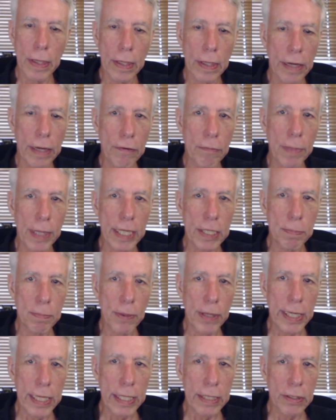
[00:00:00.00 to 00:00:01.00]
Everybody's
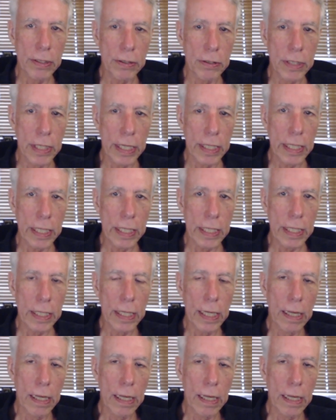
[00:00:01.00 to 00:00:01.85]
playing Joseki.